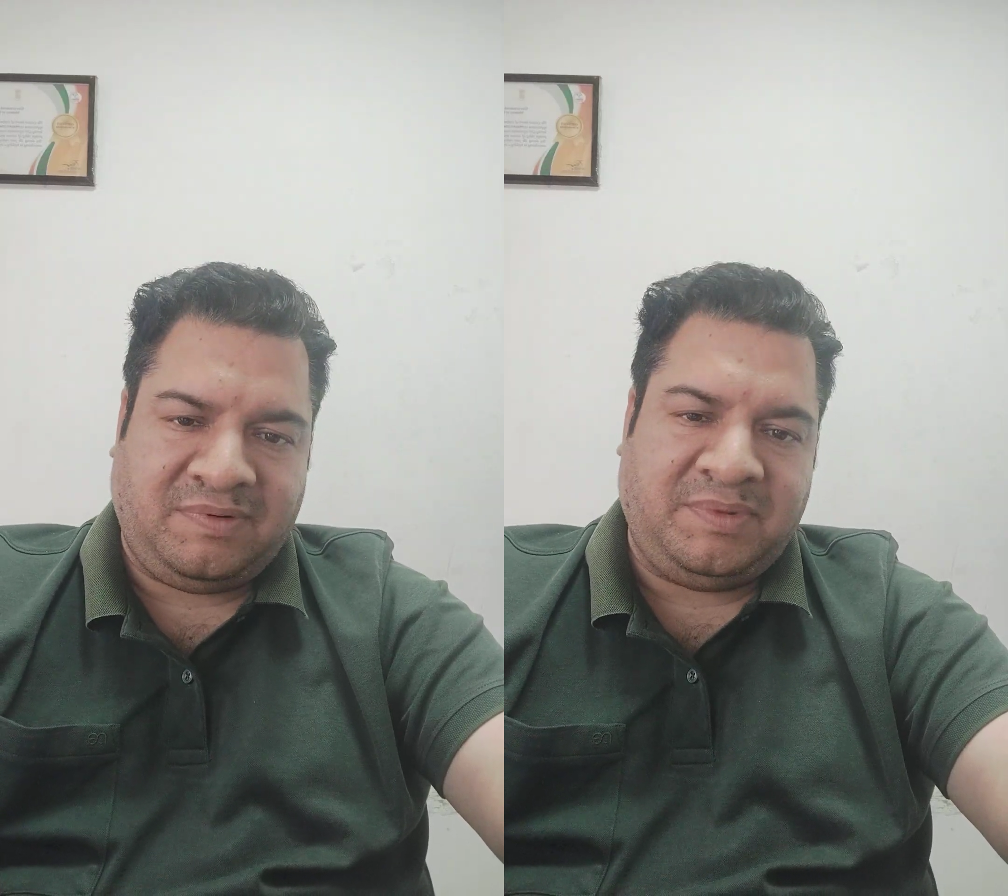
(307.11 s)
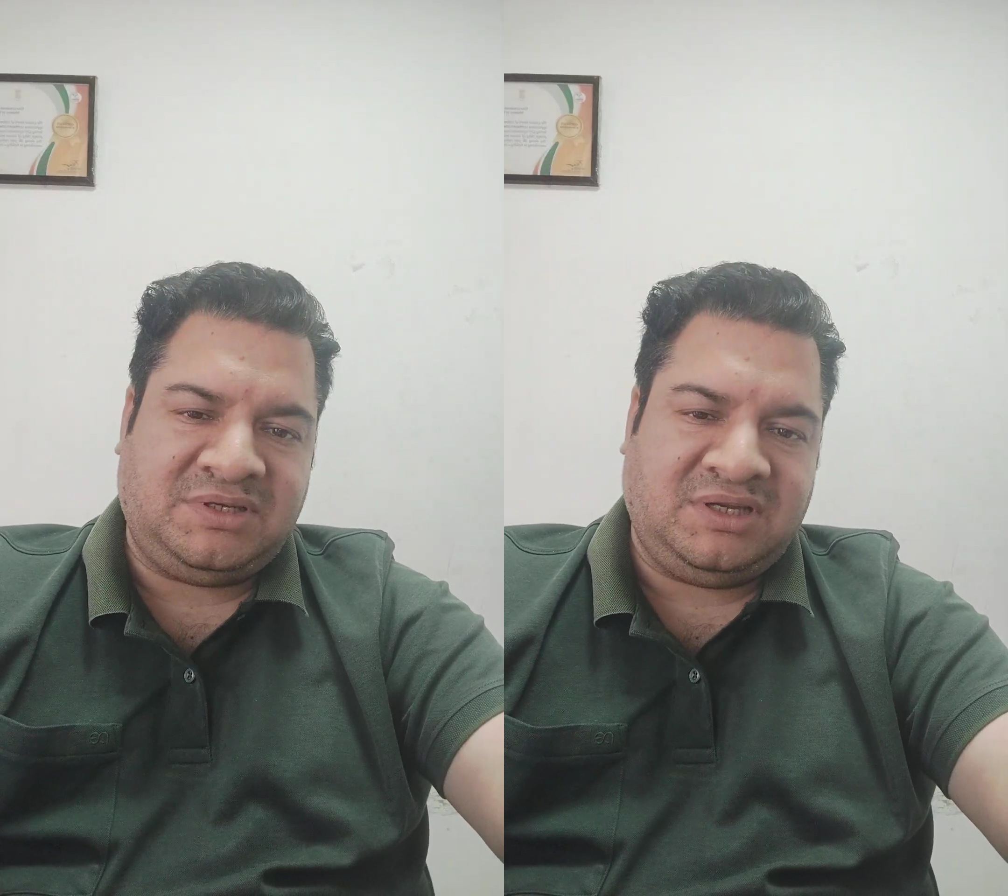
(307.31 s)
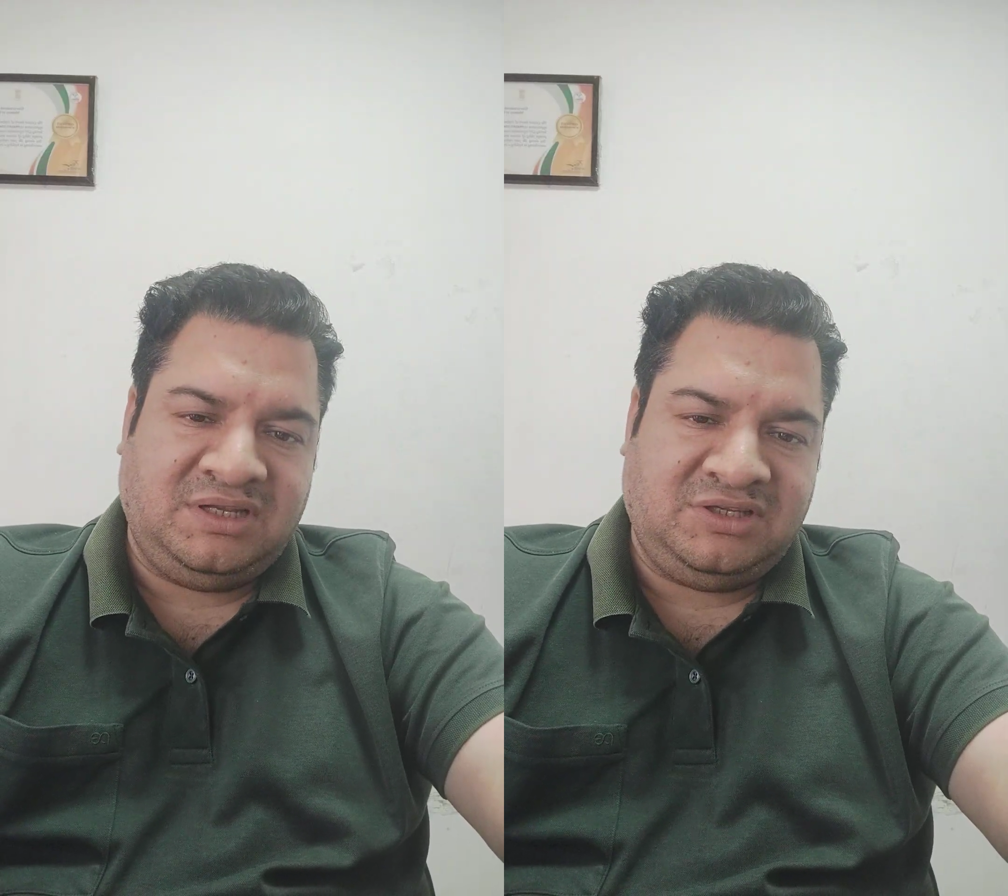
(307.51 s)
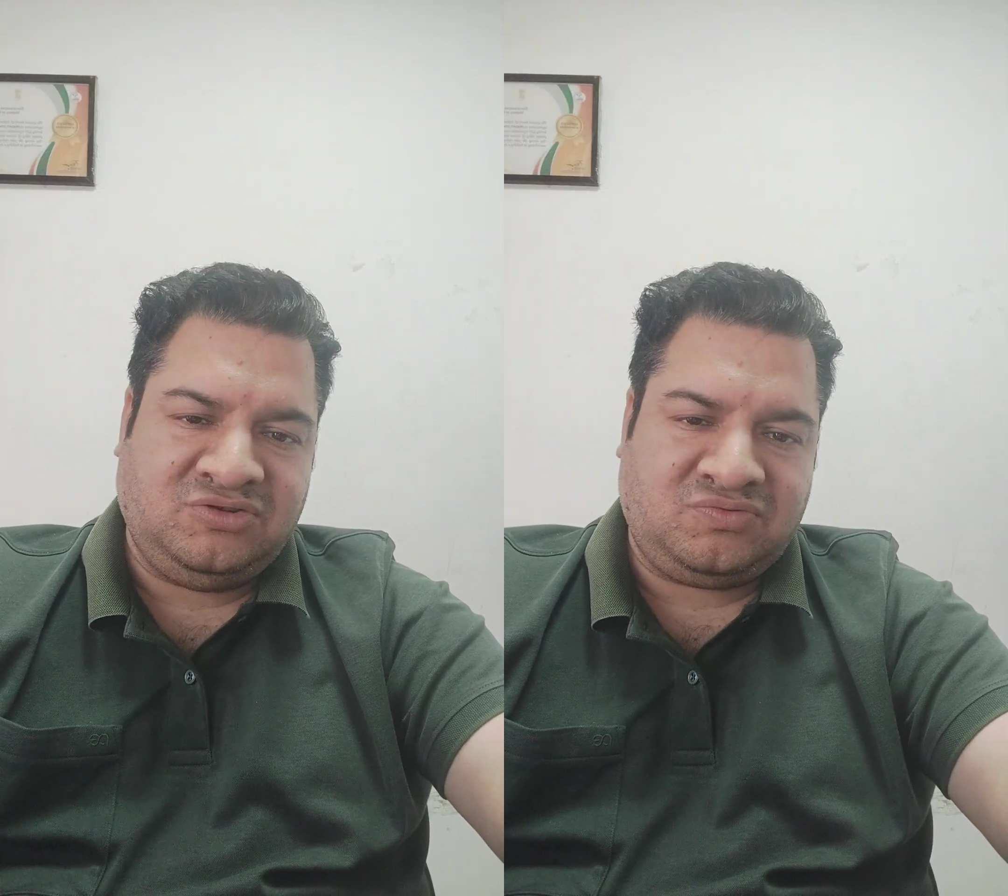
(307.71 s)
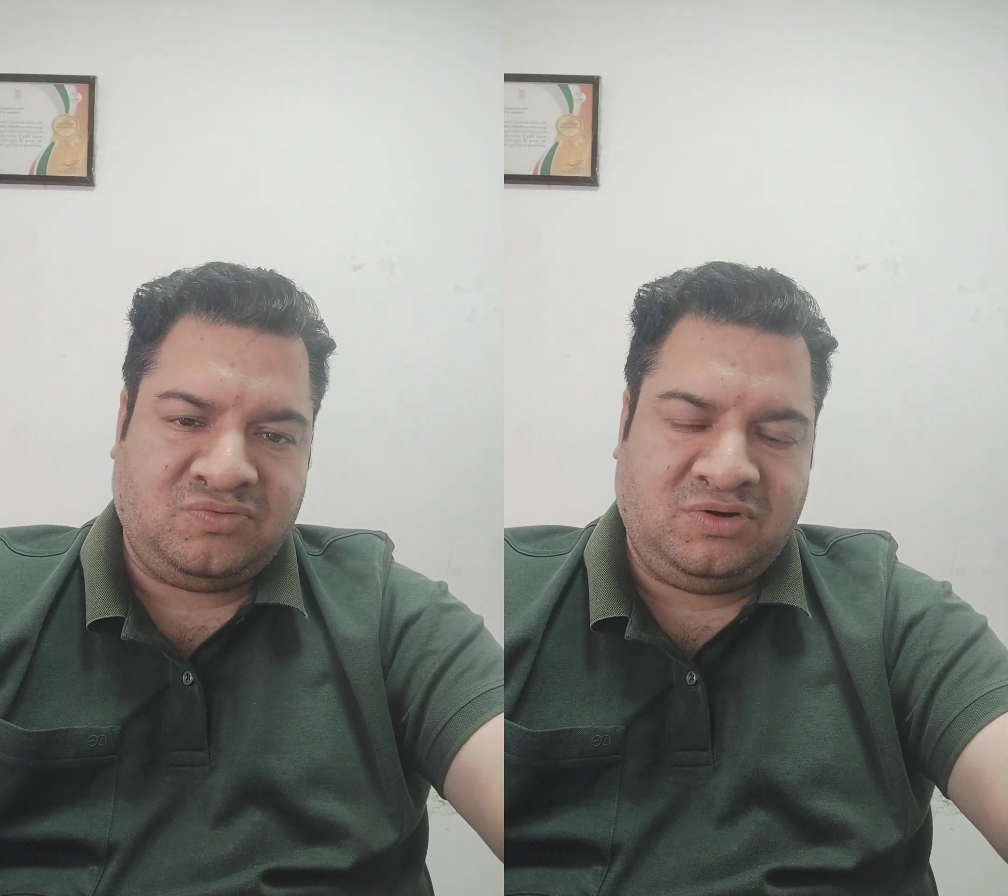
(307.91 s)
information is
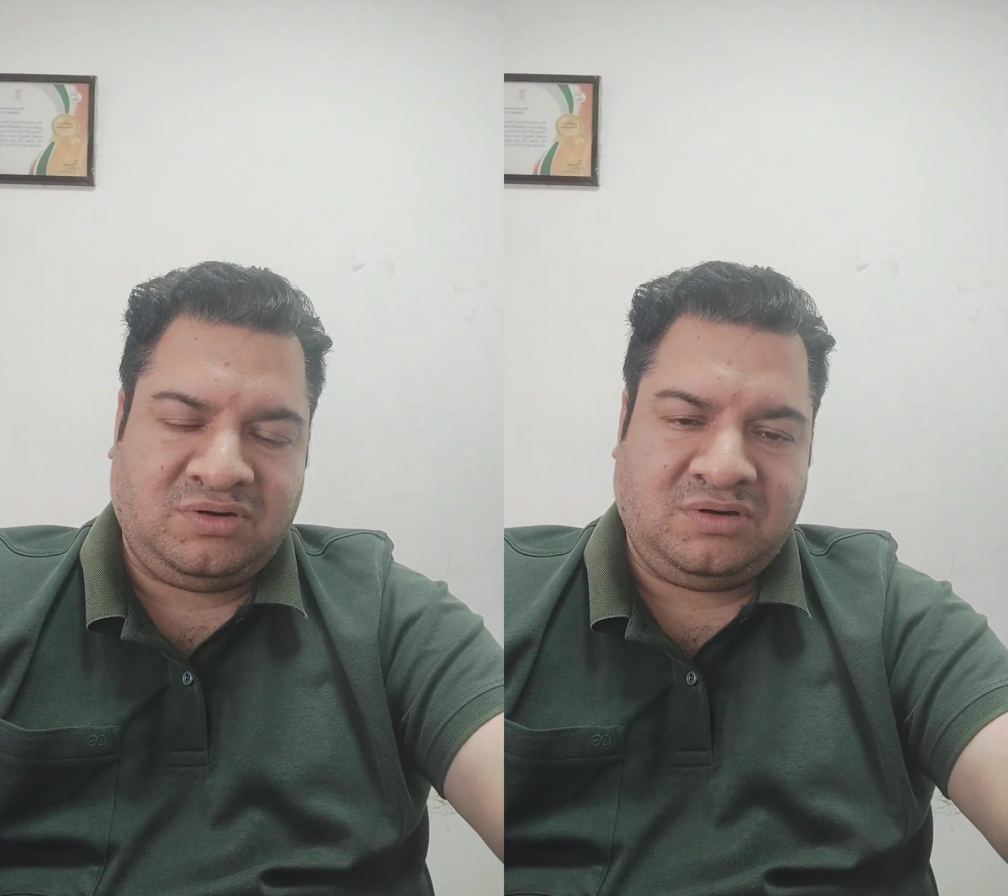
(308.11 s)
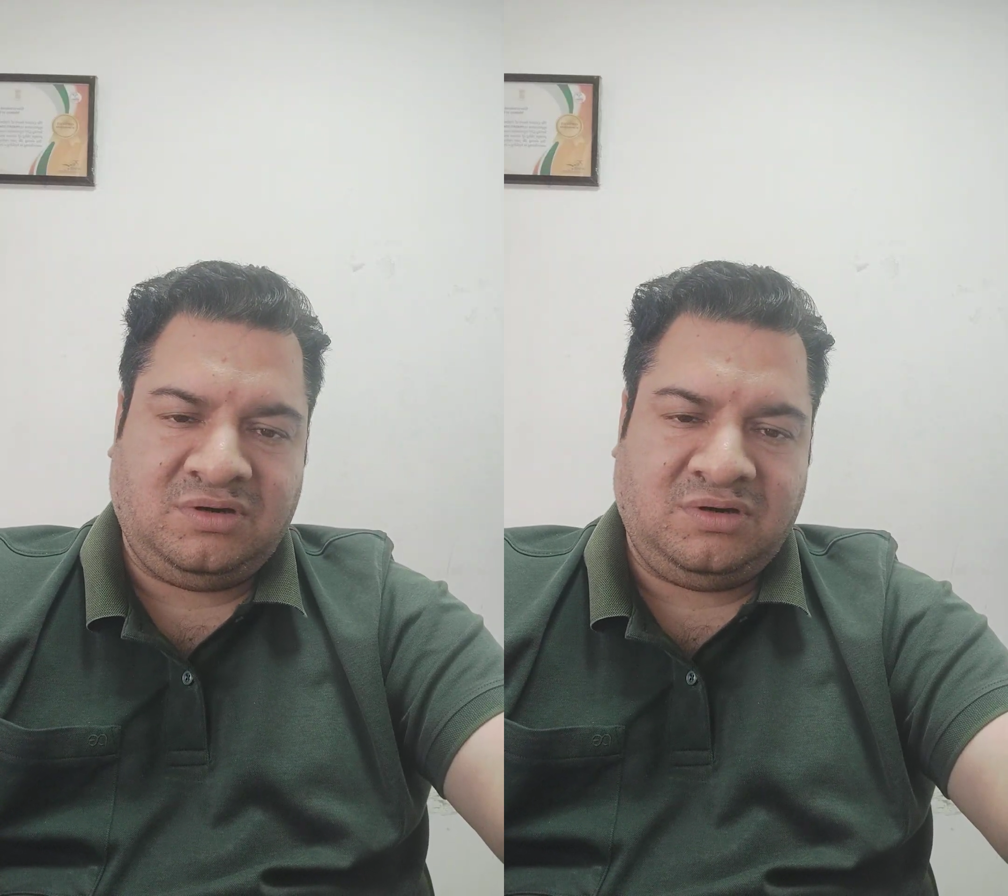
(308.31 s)
useful